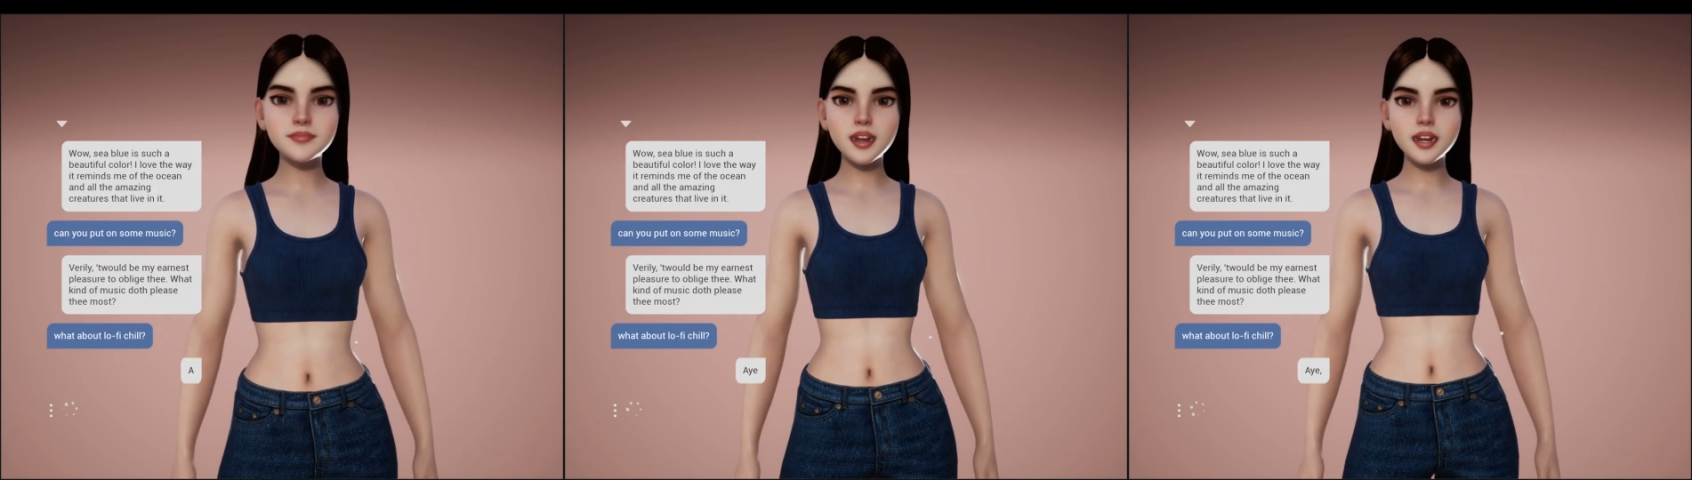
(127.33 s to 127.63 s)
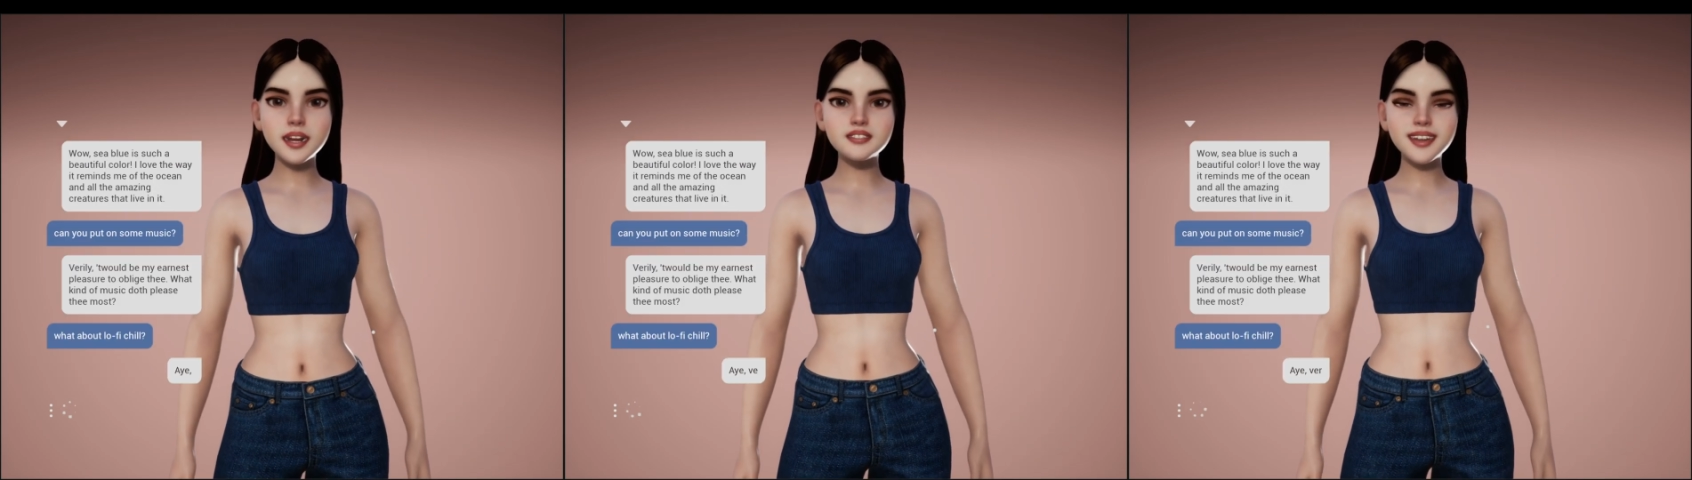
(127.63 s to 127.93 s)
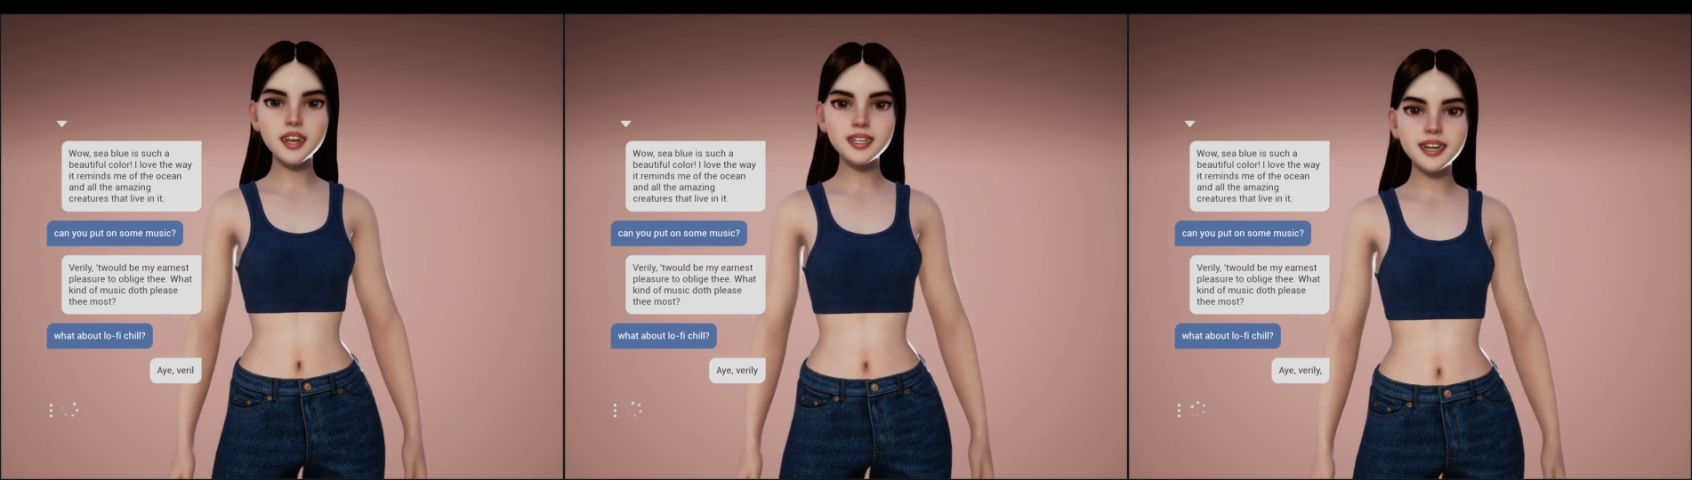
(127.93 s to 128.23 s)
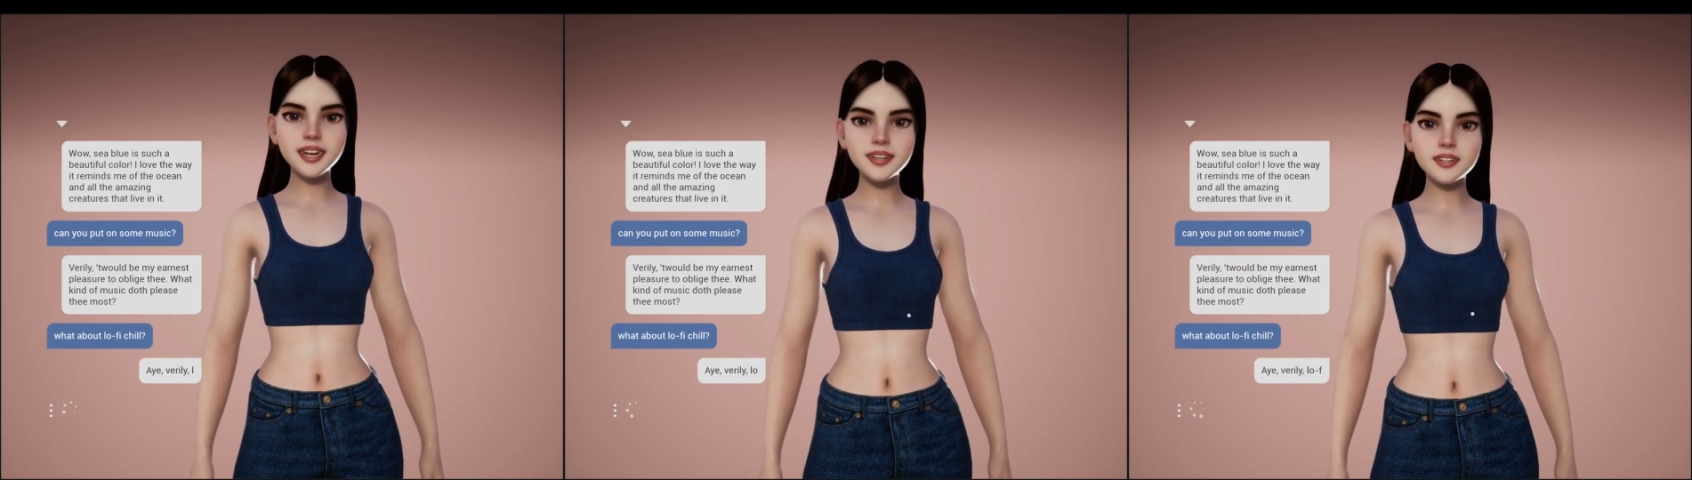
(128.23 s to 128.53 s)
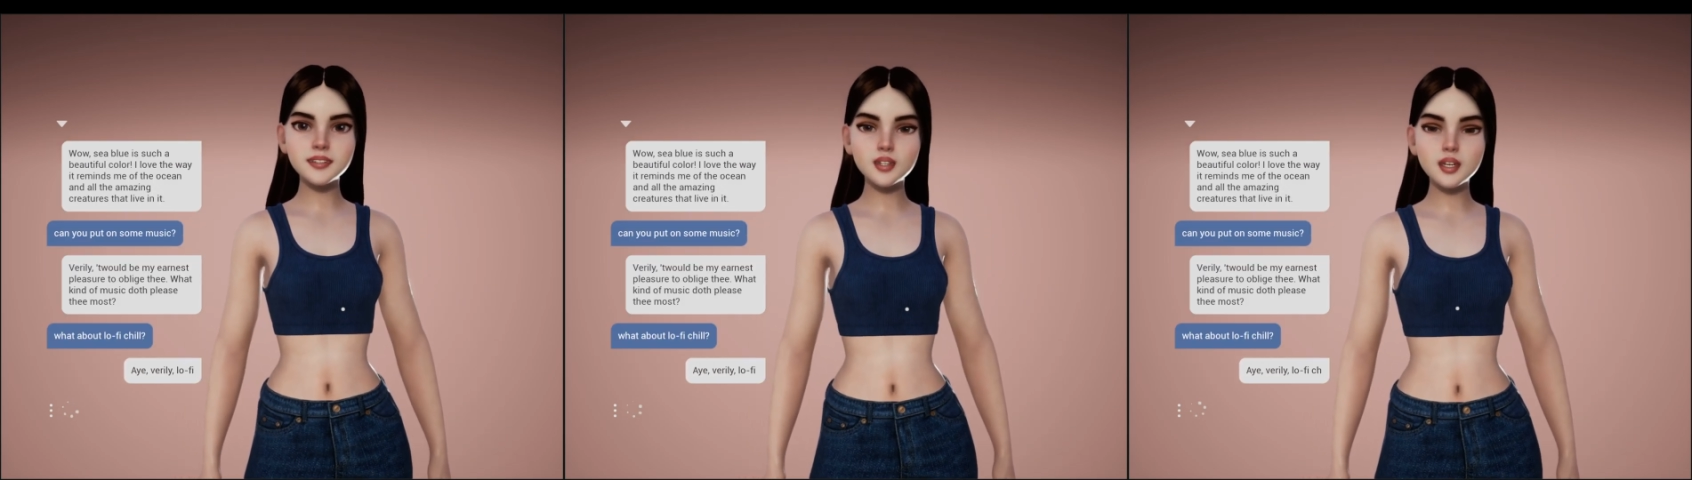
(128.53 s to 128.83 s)
Aye, verily,
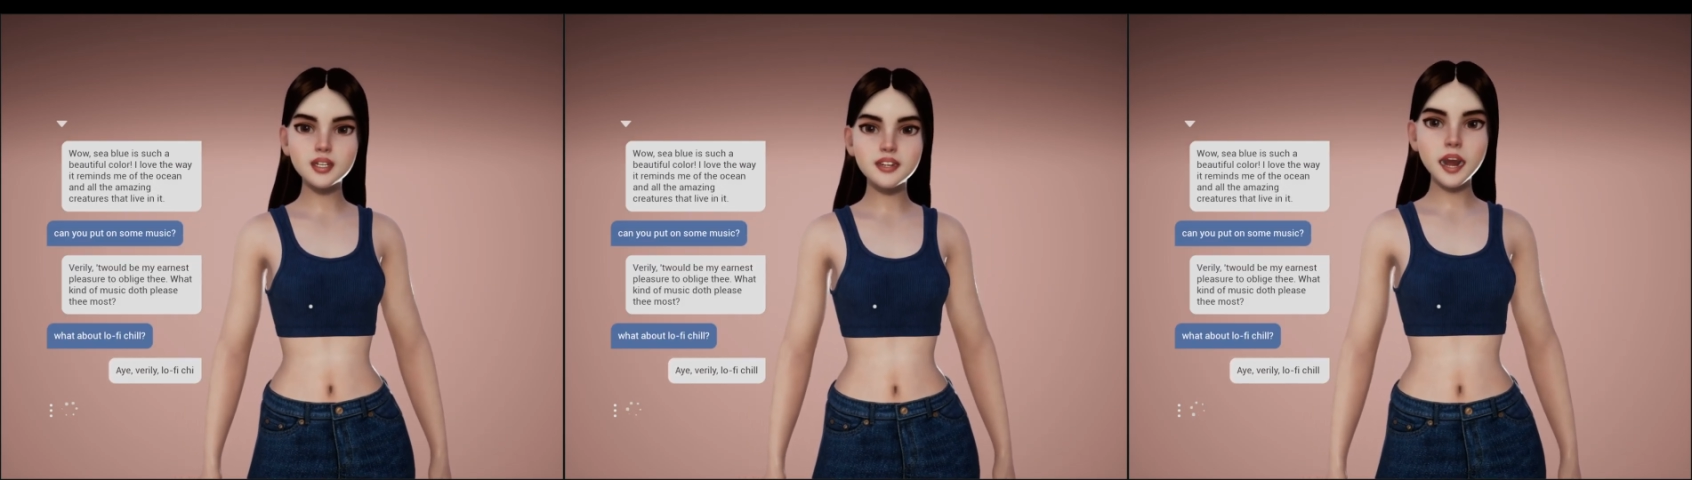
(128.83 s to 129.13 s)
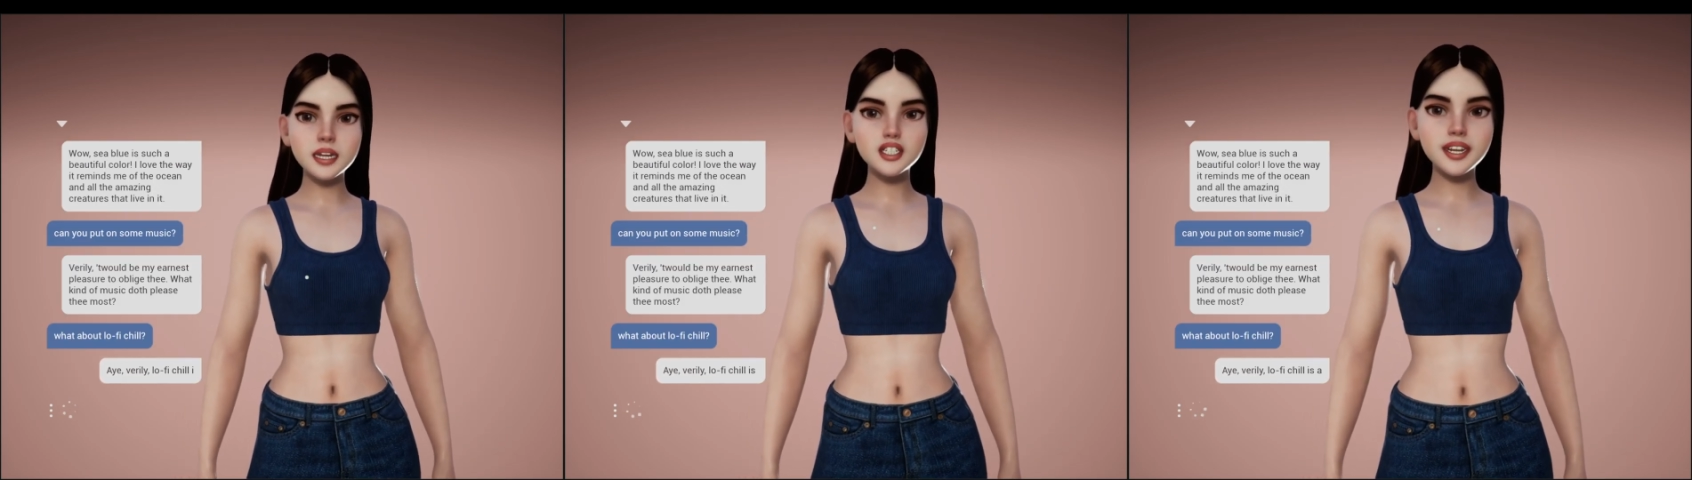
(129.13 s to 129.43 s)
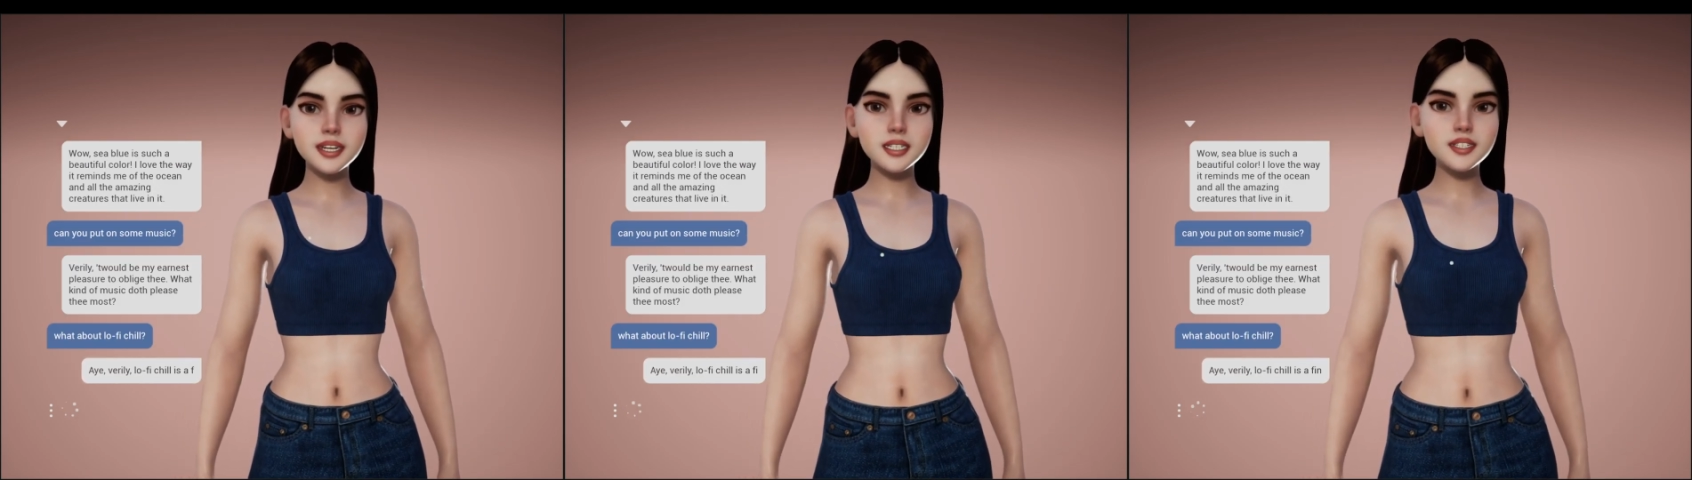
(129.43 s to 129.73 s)
lo-fi chill